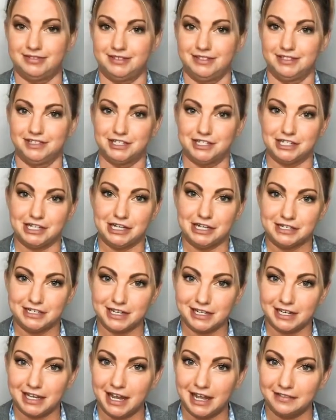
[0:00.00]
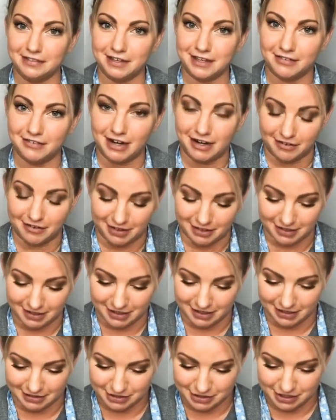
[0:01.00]
sheesh, I can't think of
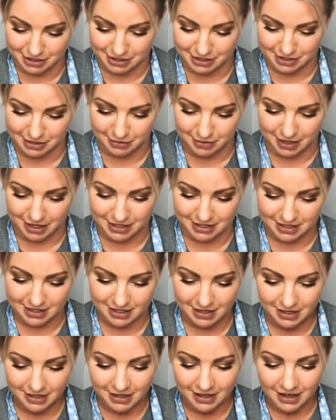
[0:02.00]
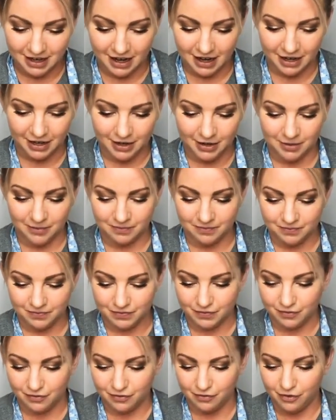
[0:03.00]
everything, geez Louise.
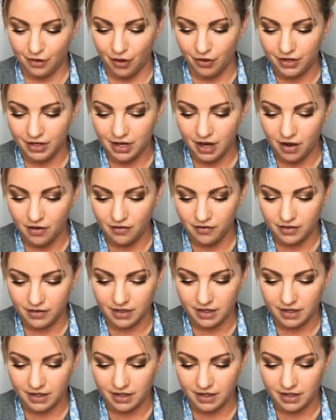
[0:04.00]
Fold it over the